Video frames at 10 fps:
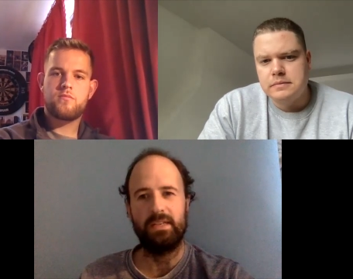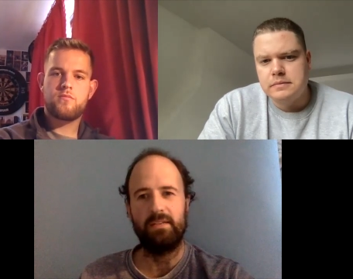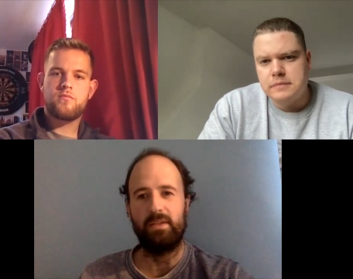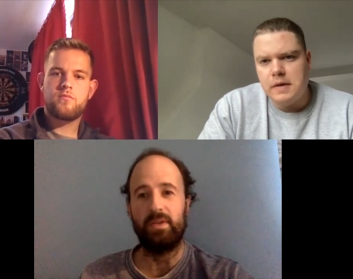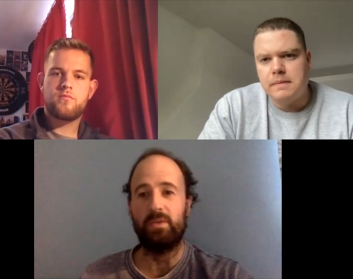
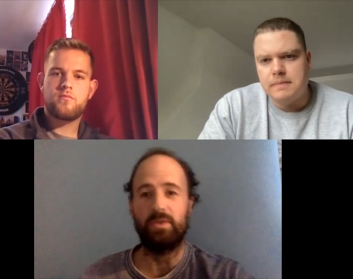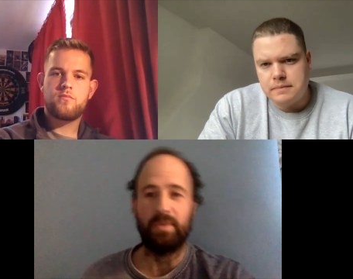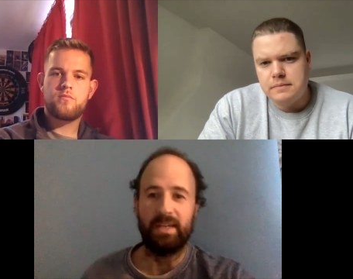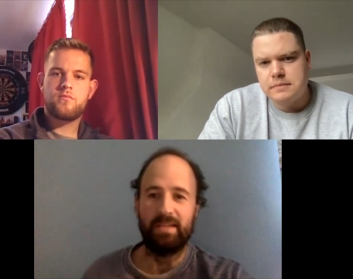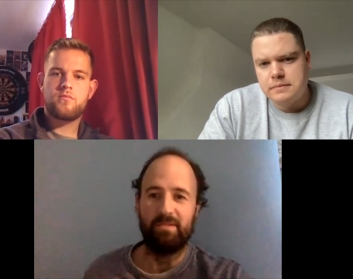Speaker 1: Don't think he'll
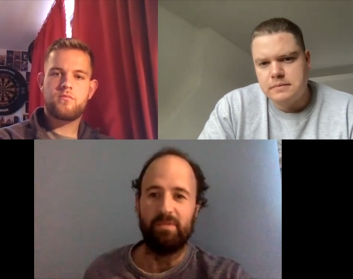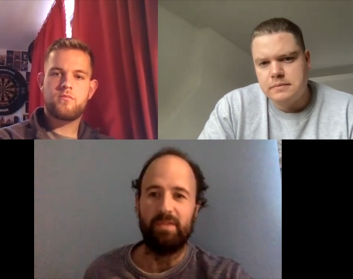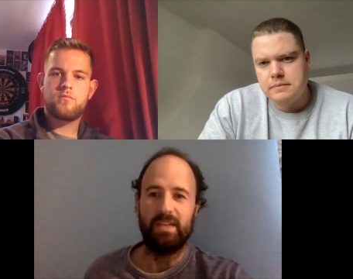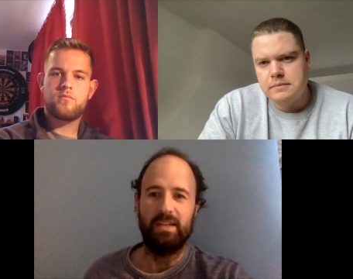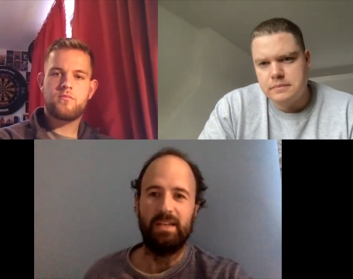dominate Crawford
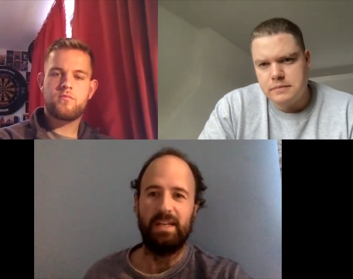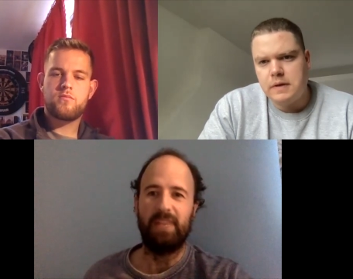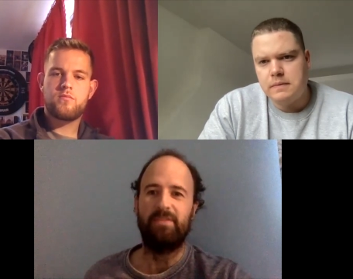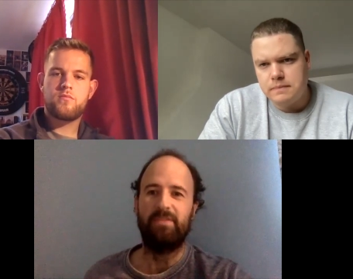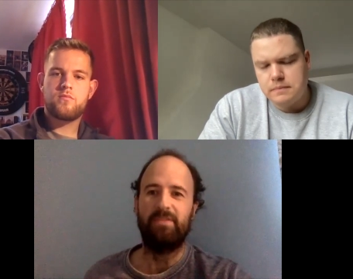either. He'd
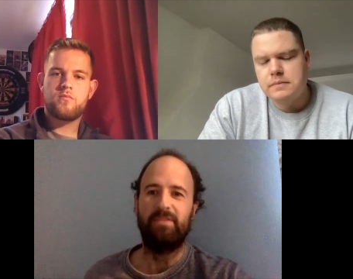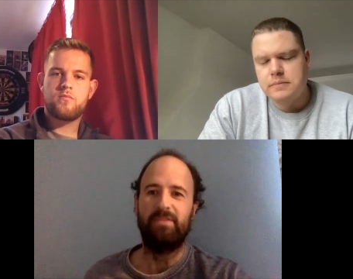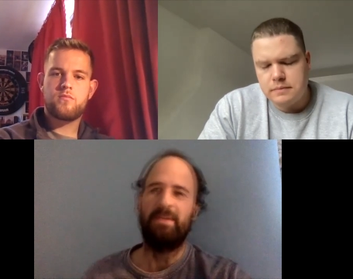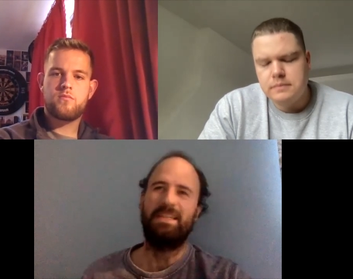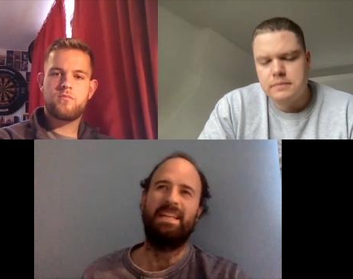have to, I
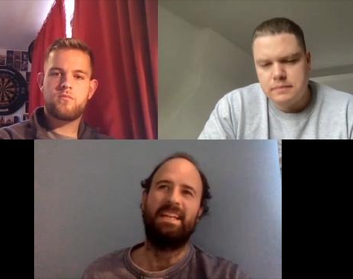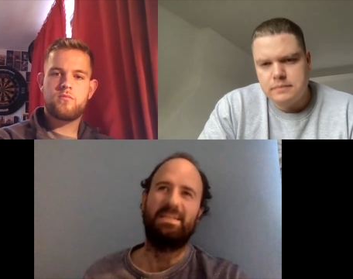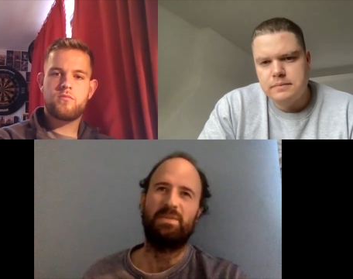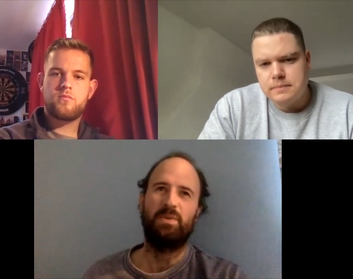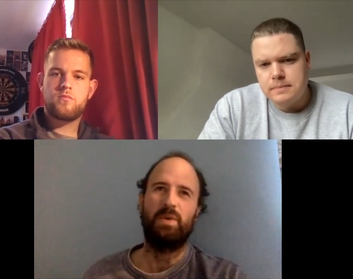mean, to get that
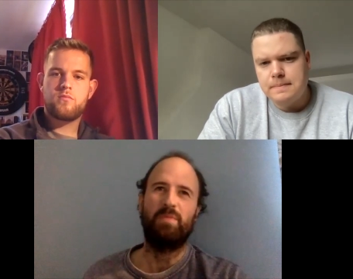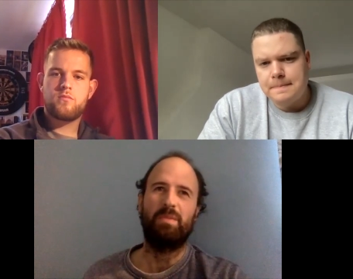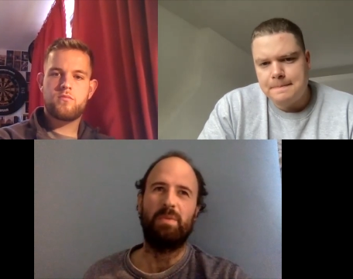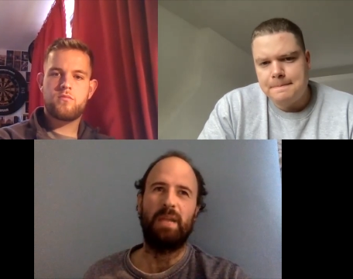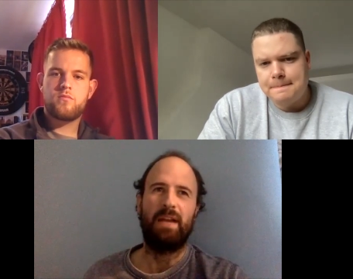score, he
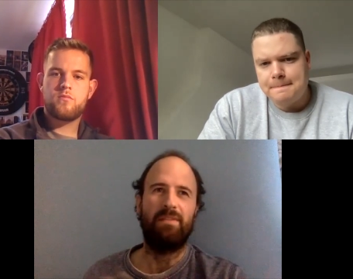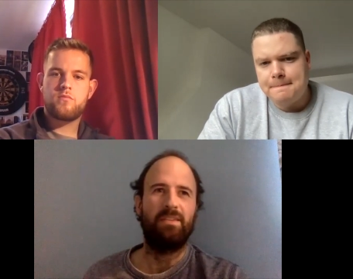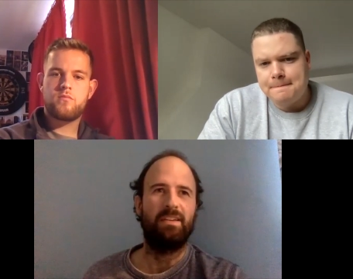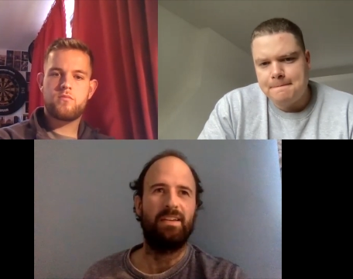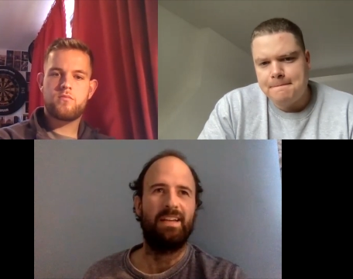probably would have
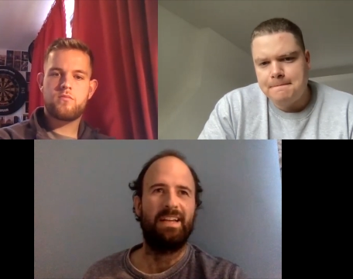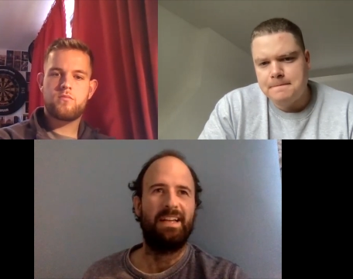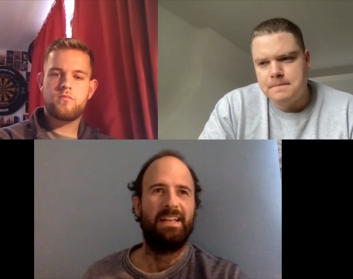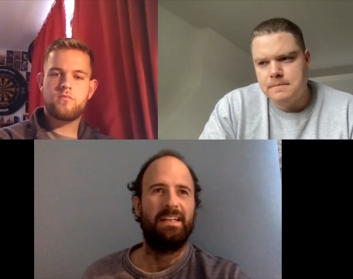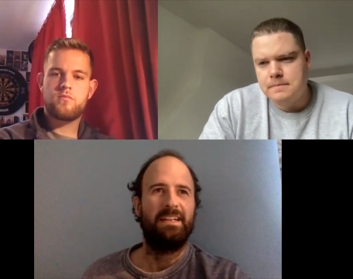to
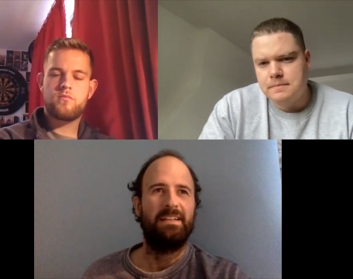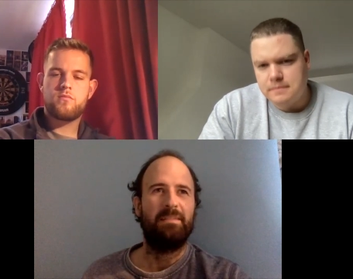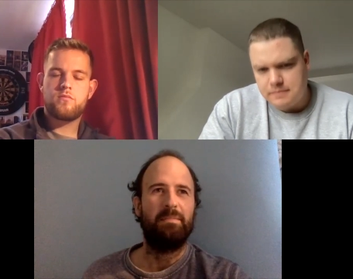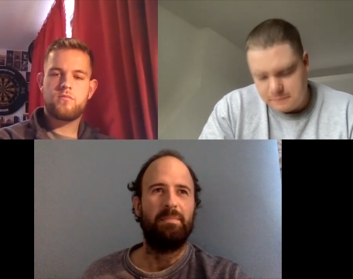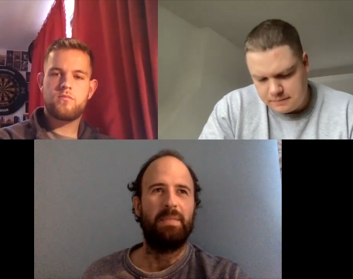
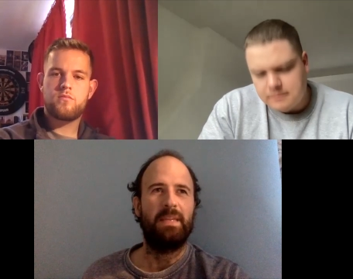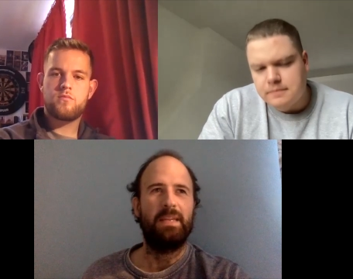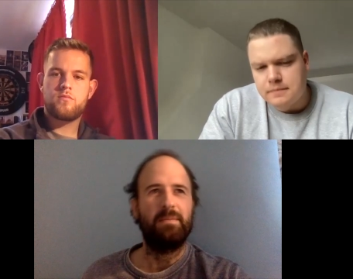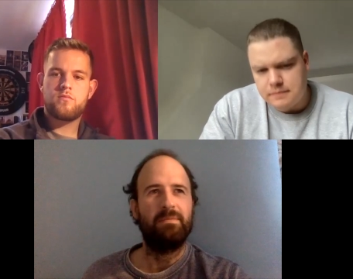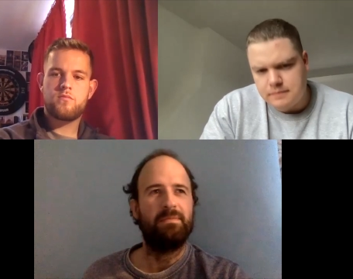beat
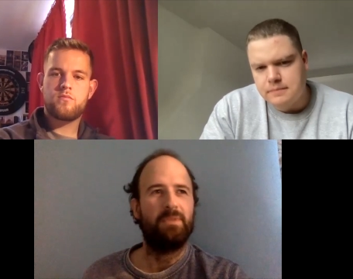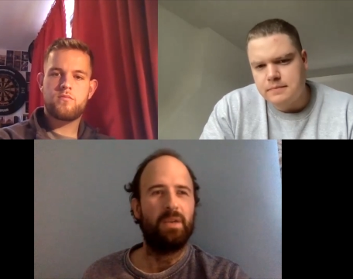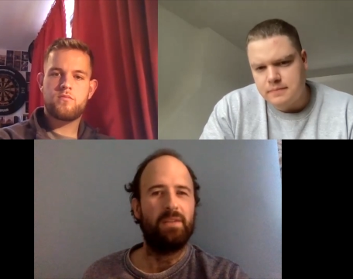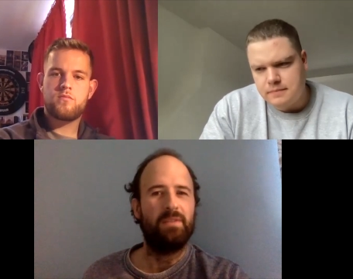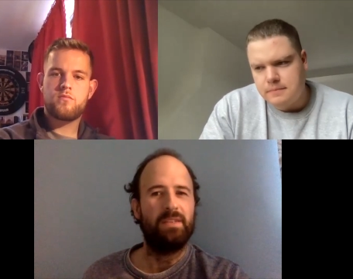him quite
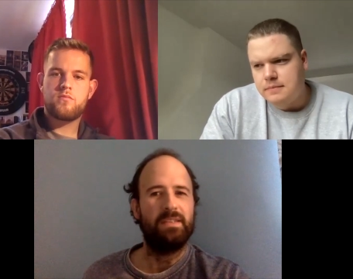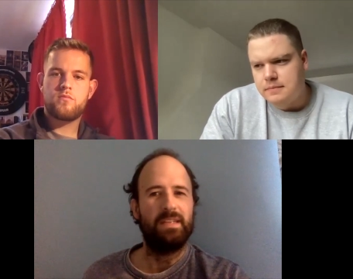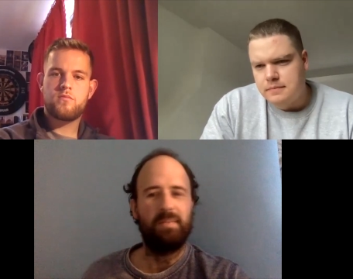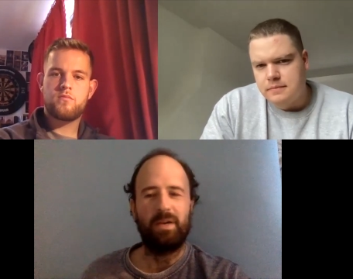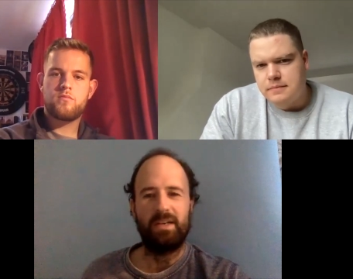
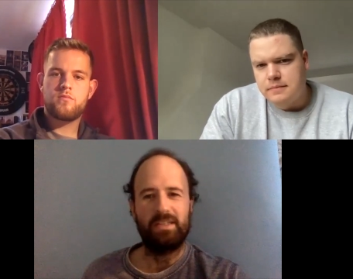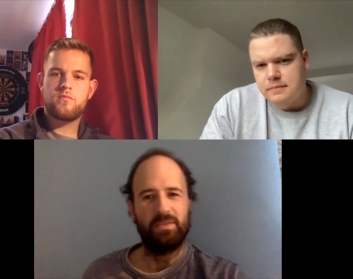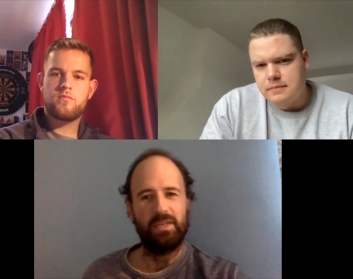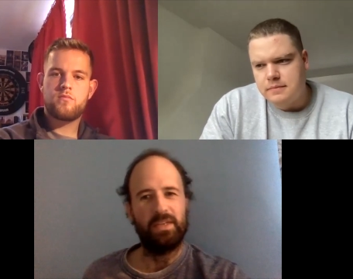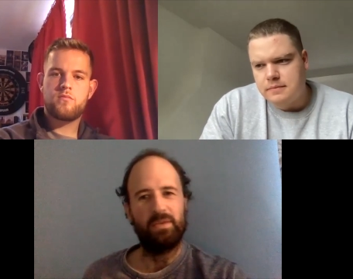convincingly, but I still
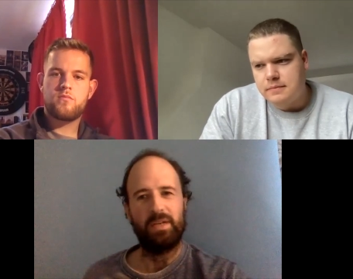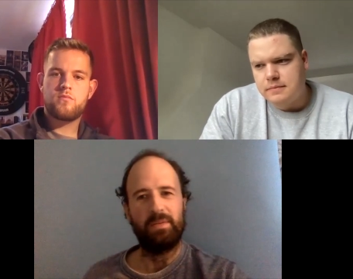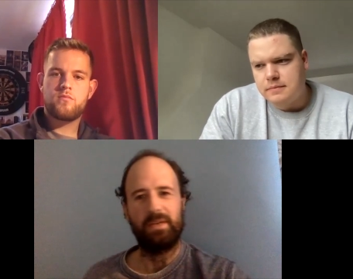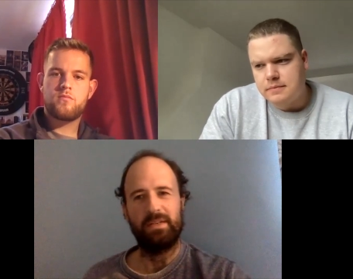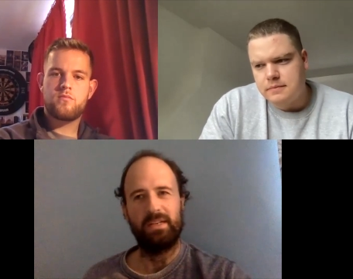think it'll come
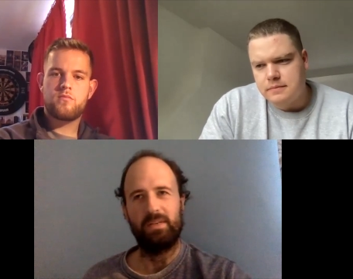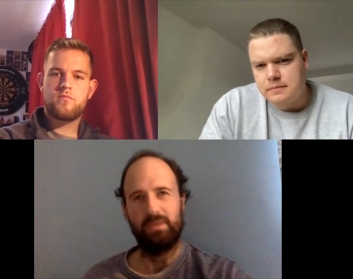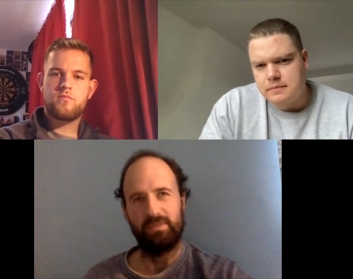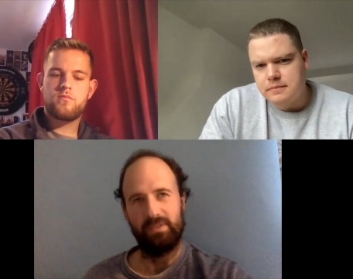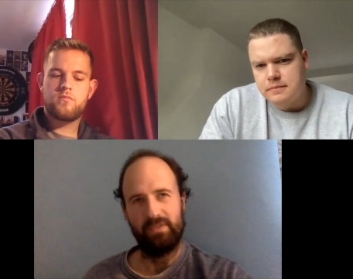down to like a
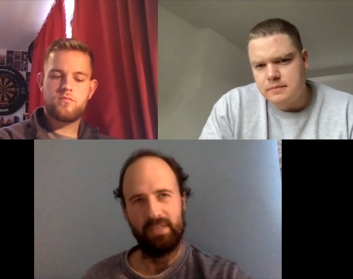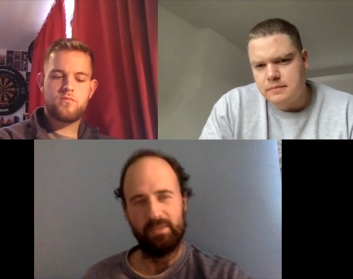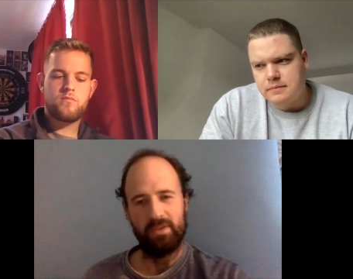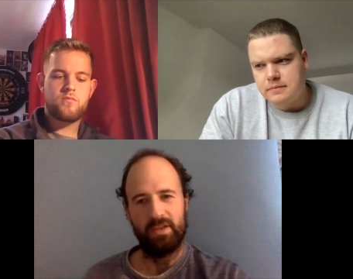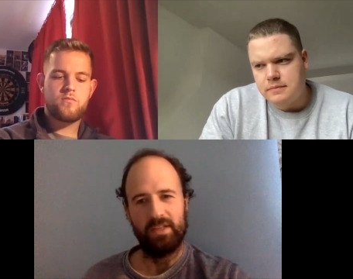115,
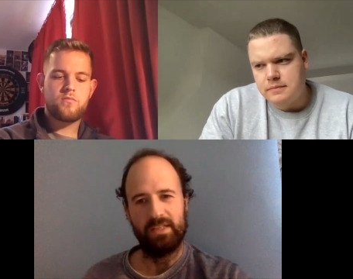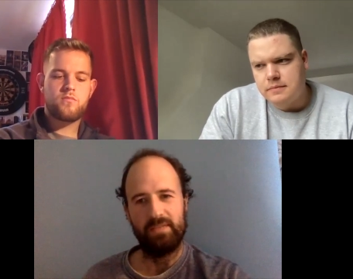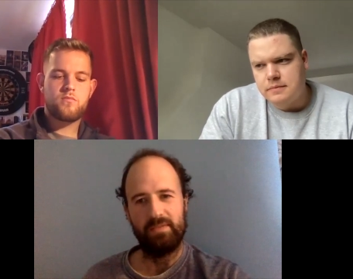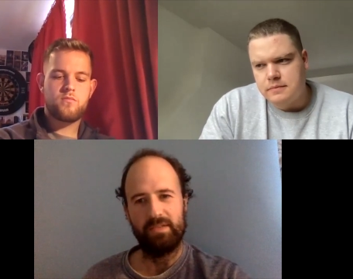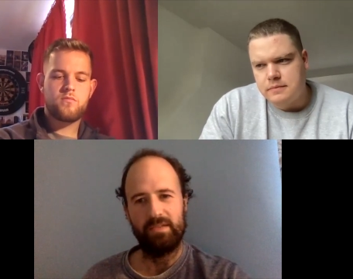113
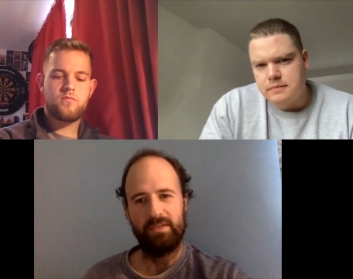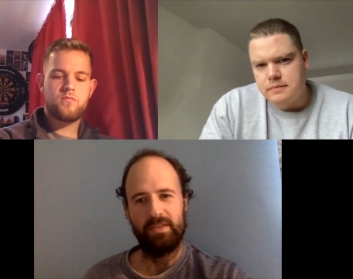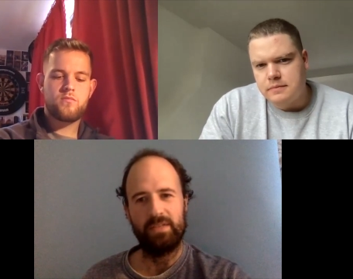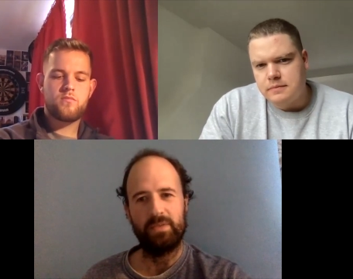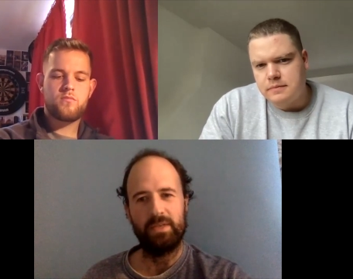victory if he
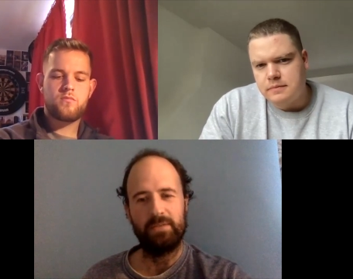does win it.